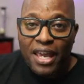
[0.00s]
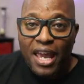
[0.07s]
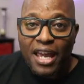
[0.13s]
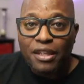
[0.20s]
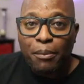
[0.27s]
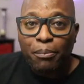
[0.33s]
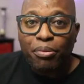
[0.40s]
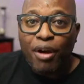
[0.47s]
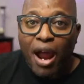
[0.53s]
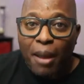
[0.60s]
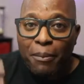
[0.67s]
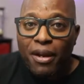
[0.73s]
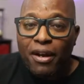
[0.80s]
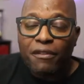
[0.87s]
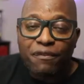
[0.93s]
And the
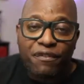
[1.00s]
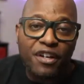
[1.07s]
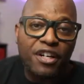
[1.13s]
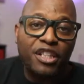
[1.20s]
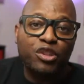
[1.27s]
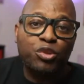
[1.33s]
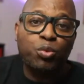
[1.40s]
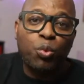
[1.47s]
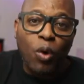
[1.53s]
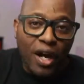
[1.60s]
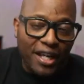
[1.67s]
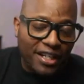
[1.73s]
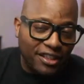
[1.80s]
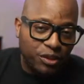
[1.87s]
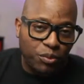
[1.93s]
primary fear is
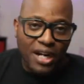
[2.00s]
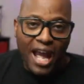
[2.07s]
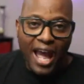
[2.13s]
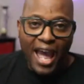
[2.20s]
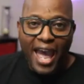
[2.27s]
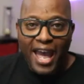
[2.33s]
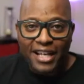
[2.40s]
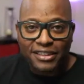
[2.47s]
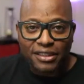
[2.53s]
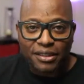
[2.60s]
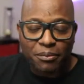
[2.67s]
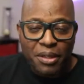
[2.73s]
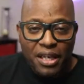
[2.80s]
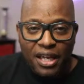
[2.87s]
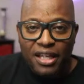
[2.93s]
what I ask them.